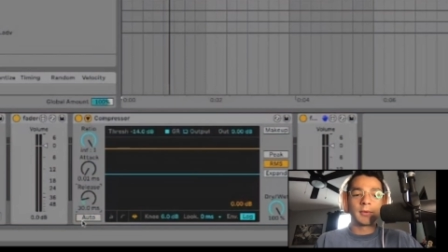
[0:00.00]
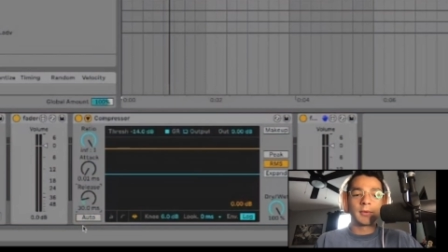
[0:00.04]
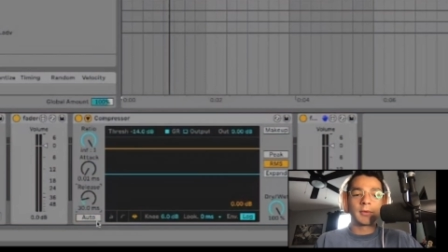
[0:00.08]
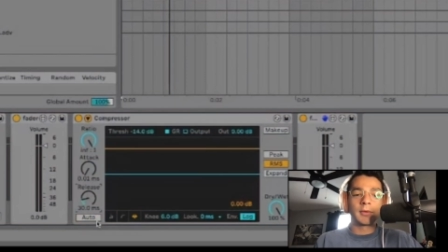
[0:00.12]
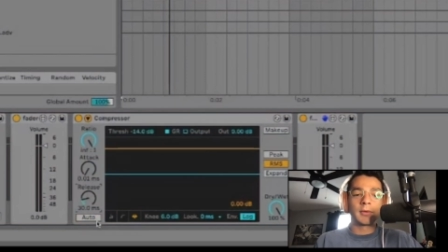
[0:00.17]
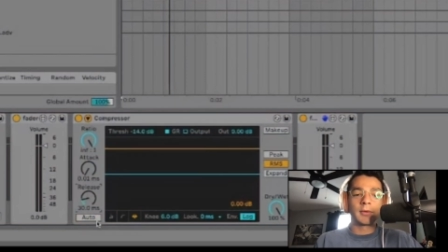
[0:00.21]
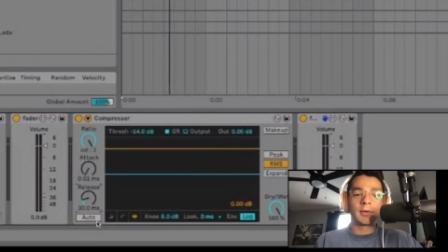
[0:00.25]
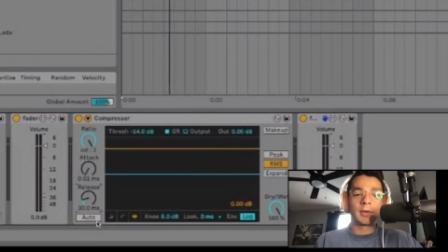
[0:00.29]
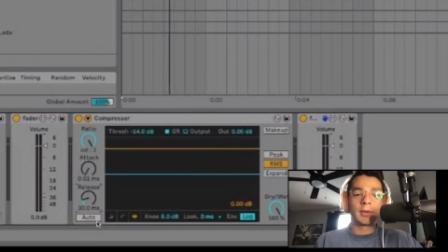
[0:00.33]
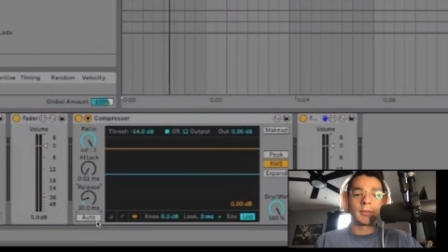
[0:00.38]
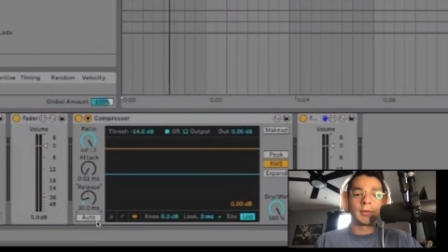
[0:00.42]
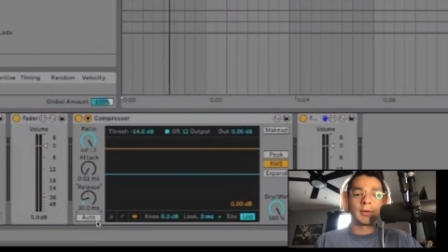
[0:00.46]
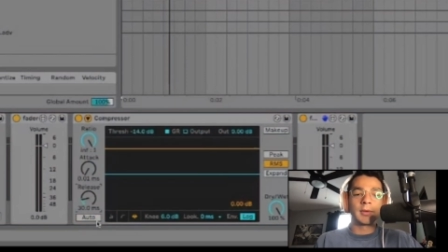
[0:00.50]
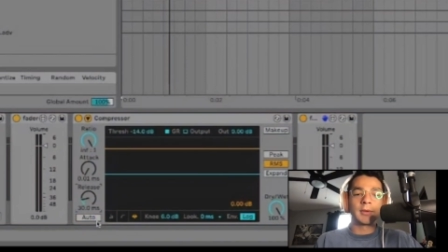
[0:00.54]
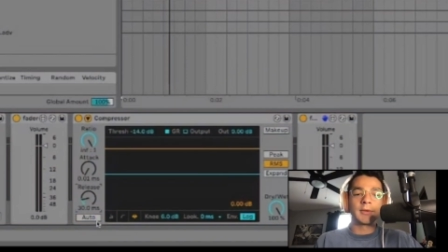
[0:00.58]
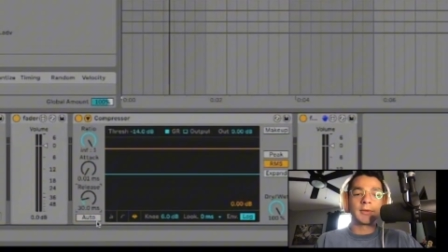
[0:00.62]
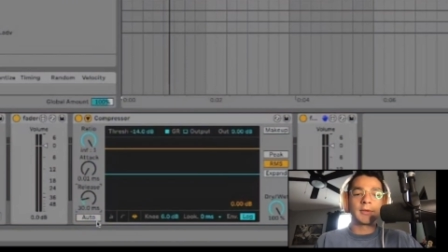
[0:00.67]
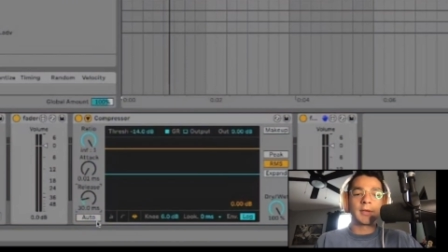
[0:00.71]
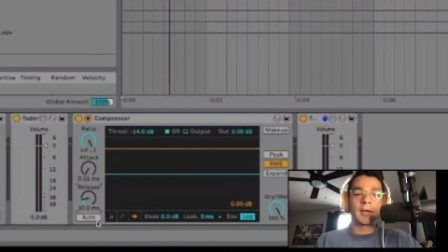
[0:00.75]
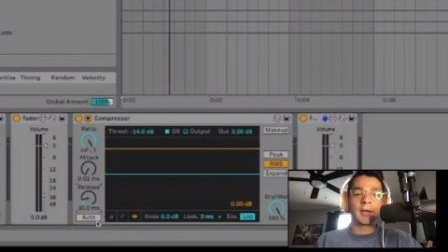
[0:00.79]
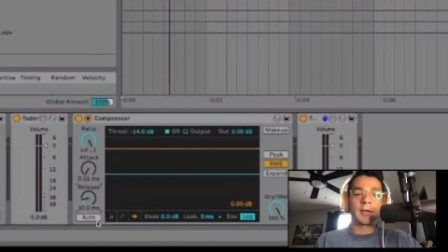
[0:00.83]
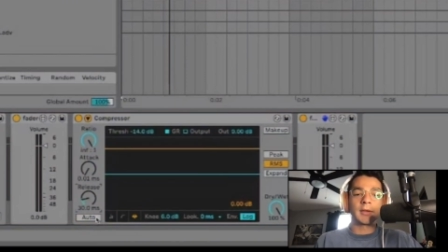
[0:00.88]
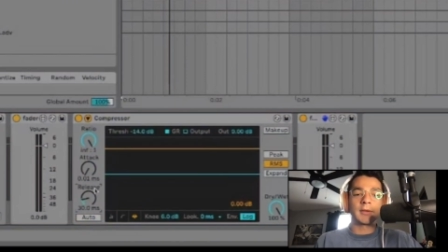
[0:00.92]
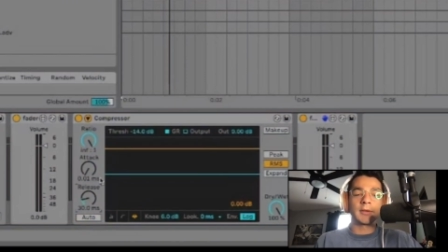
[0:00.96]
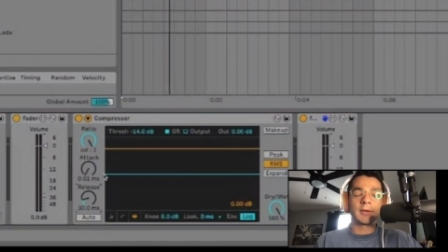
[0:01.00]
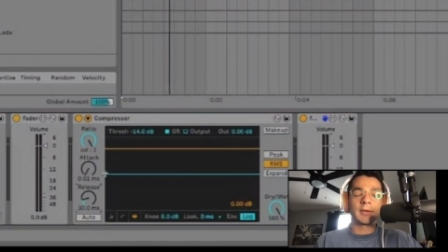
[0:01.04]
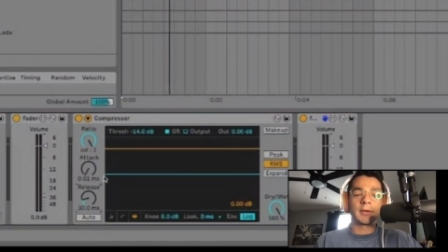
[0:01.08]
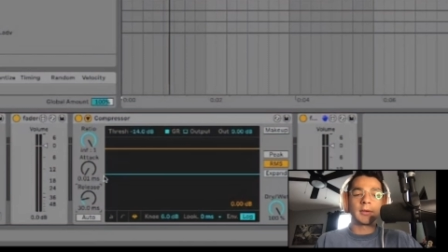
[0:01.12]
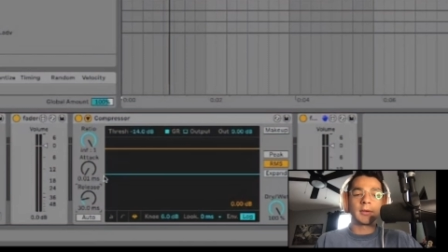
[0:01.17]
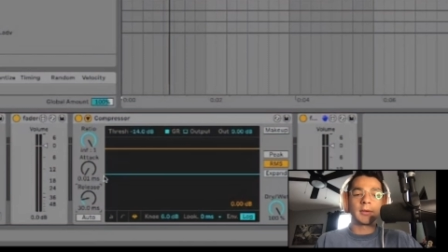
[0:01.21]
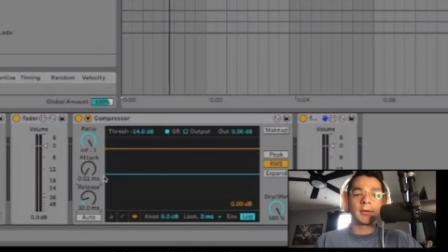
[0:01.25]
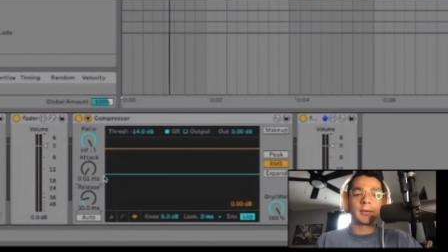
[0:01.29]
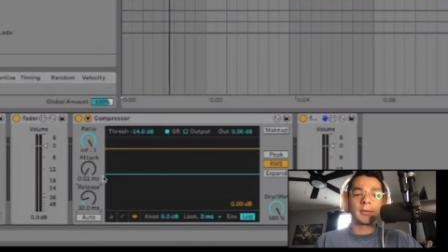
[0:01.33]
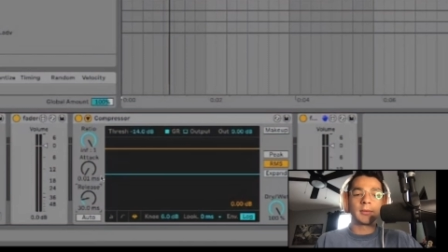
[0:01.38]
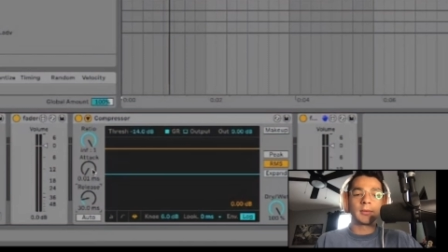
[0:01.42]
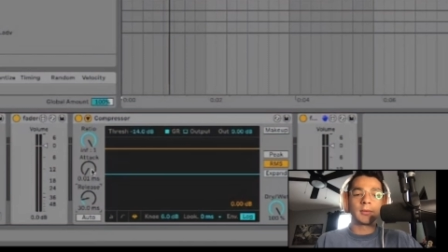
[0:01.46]
30 milliseconds
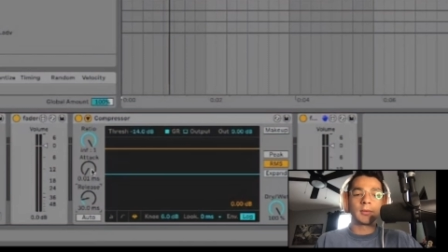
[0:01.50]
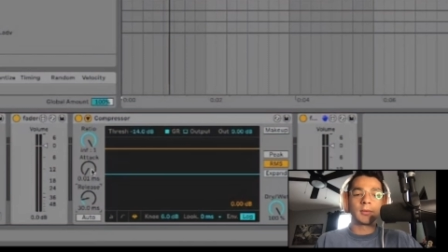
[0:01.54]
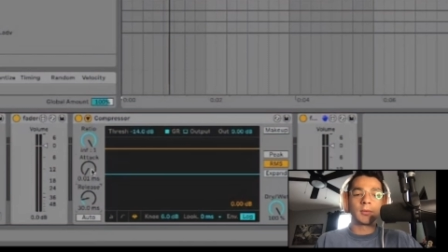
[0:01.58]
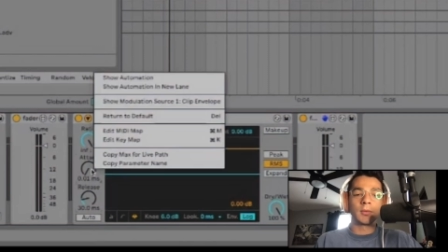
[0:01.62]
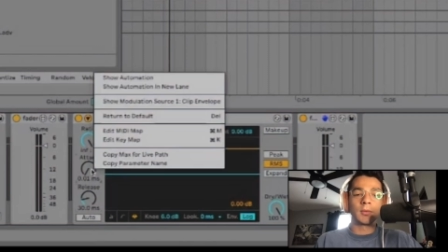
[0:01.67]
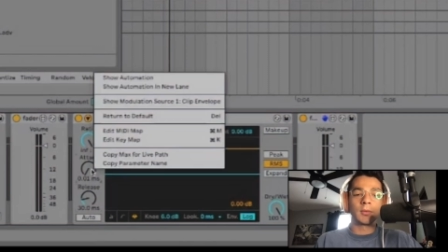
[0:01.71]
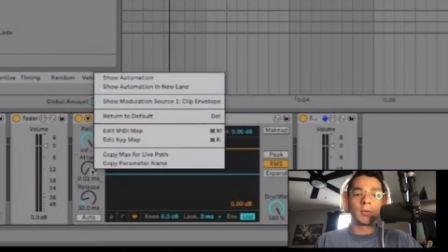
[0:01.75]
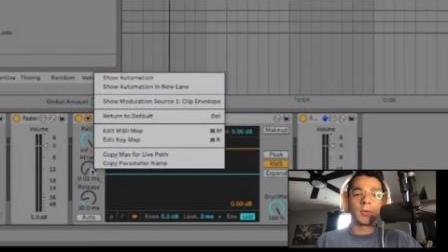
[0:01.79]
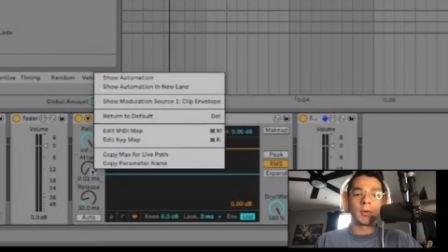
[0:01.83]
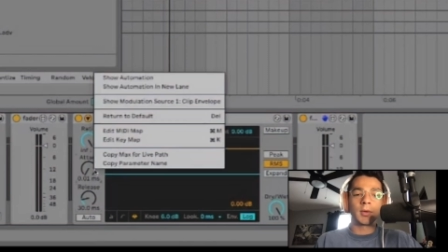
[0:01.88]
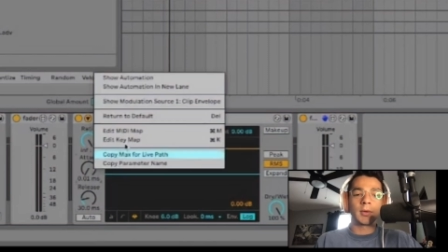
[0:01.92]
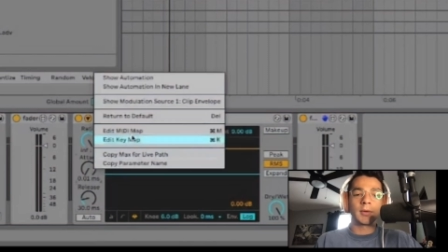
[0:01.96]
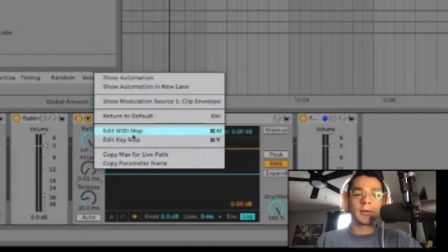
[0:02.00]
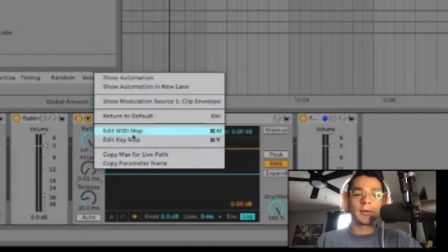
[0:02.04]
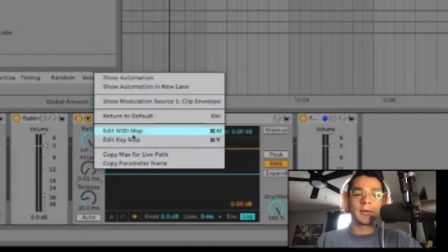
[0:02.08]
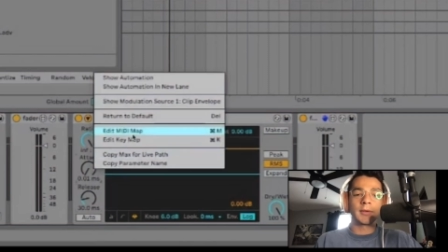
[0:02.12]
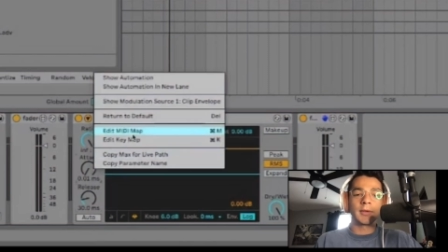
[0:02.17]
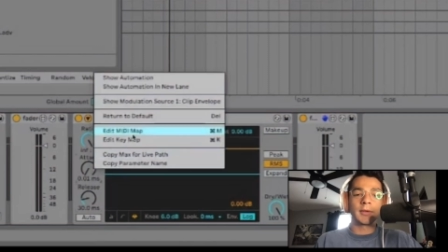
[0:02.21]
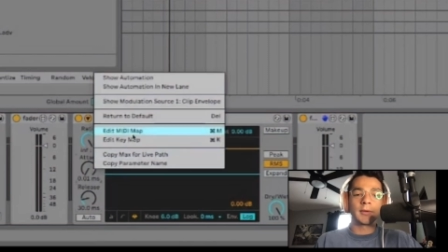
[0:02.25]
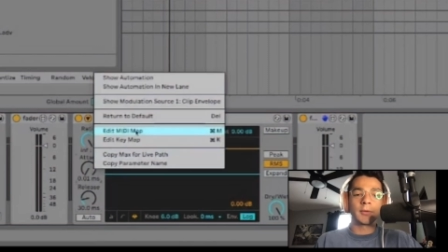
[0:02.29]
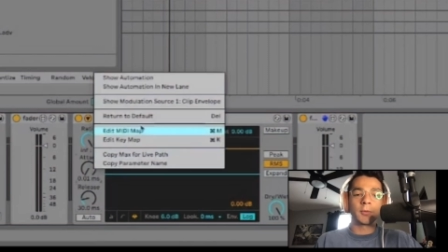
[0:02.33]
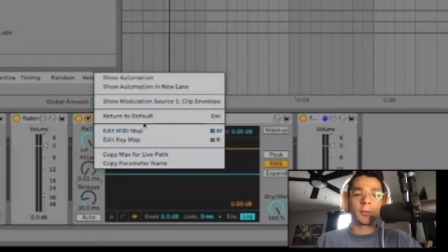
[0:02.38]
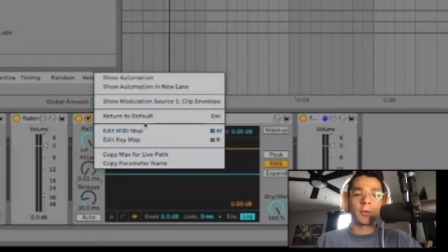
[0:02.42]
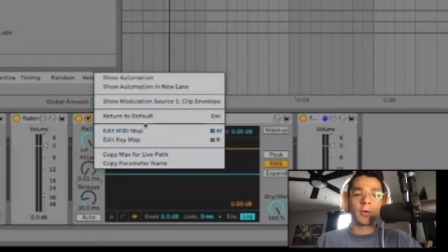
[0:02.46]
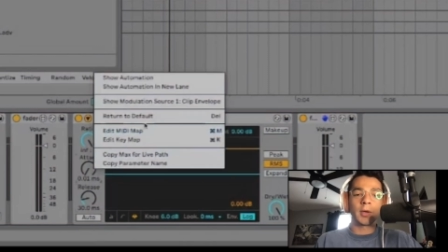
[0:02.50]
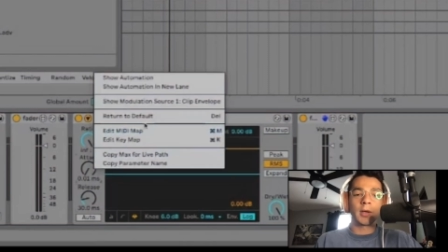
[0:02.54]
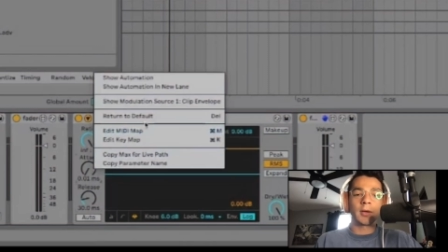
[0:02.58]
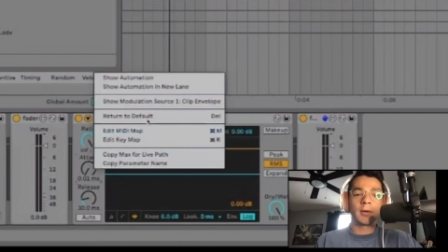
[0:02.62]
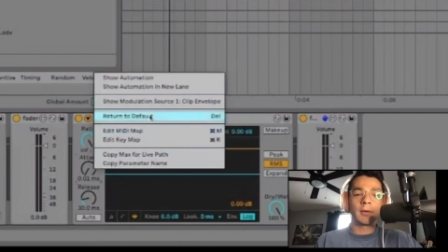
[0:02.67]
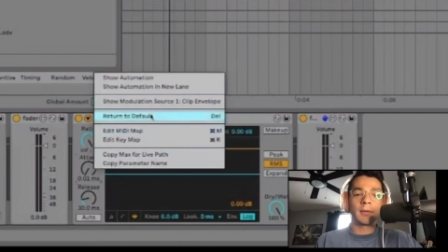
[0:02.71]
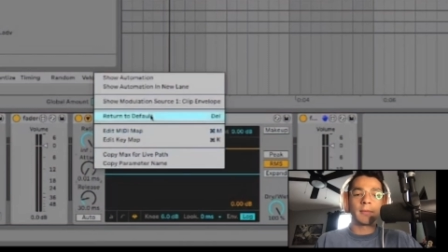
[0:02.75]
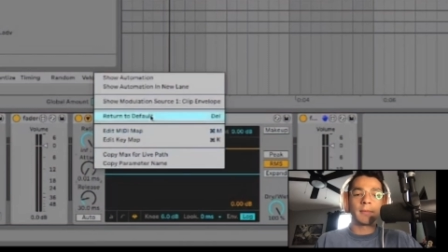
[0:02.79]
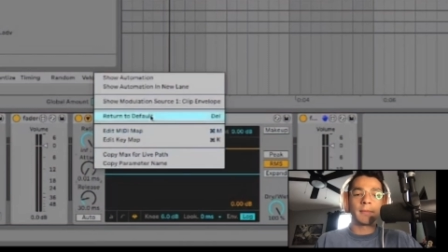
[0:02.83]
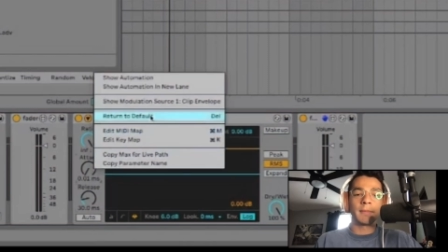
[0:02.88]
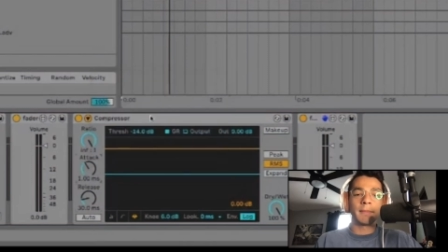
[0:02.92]
here works as well.